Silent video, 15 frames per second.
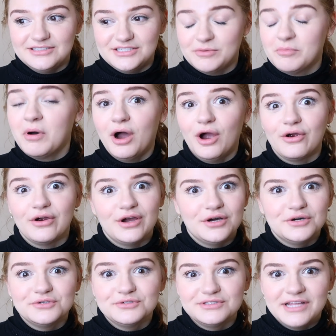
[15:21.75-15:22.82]

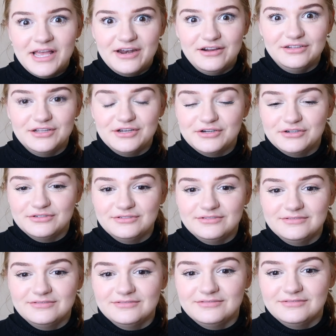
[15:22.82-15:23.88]
tomorrow, let
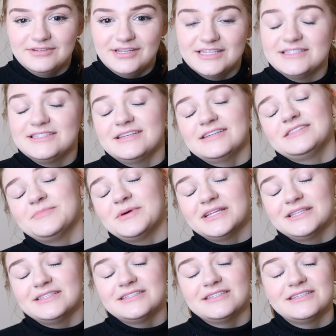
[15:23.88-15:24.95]
alone in 6
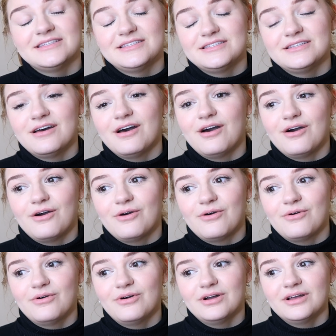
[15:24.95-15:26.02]
months.
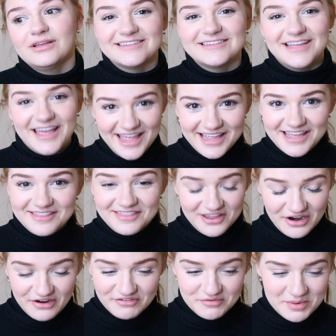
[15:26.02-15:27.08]
So hang in
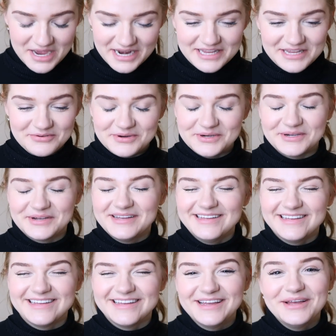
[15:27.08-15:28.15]
there, everybody.
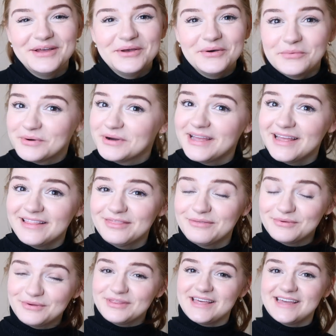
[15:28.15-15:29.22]
We'll get
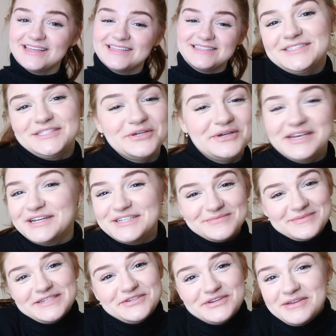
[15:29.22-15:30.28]
through this. So here's
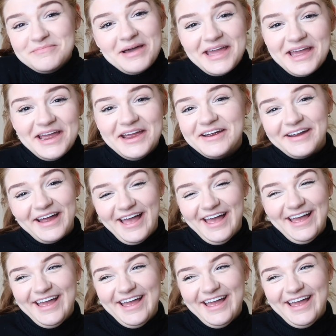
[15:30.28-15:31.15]
me doing my hair.